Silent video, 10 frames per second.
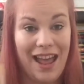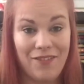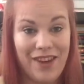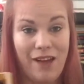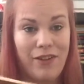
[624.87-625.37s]
I
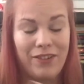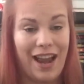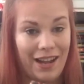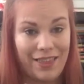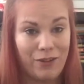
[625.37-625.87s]
have not found
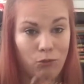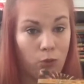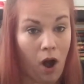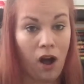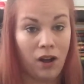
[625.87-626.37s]
anything
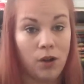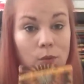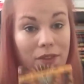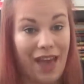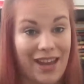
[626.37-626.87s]
wrong
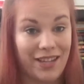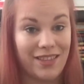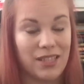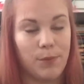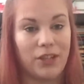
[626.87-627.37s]
with any of
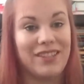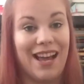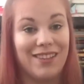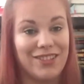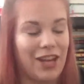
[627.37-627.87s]
these books yet.